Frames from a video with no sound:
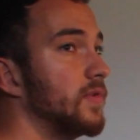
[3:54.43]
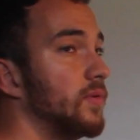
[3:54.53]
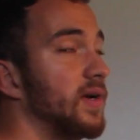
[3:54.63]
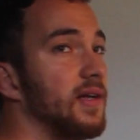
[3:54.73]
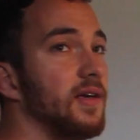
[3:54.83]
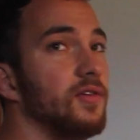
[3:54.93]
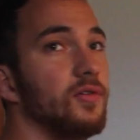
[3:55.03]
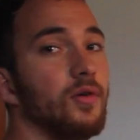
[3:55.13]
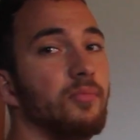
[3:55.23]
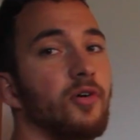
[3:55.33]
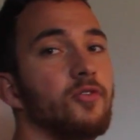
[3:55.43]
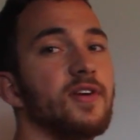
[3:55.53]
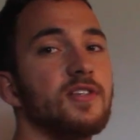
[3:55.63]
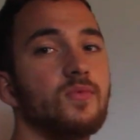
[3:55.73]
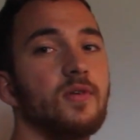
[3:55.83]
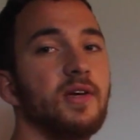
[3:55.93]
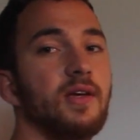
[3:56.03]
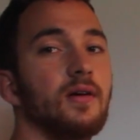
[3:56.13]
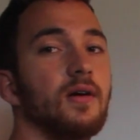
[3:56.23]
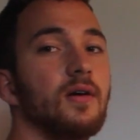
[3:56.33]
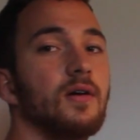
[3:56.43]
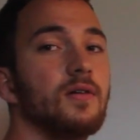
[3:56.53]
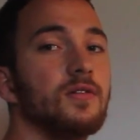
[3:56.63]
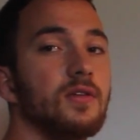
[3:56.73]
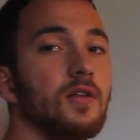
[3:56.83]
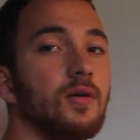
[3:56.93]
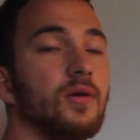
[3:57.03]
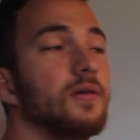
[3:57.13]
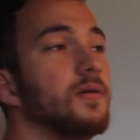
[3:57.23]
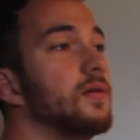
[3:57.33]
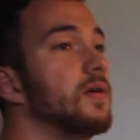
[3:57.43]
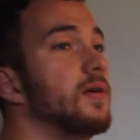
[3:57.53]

really your progress will be slower.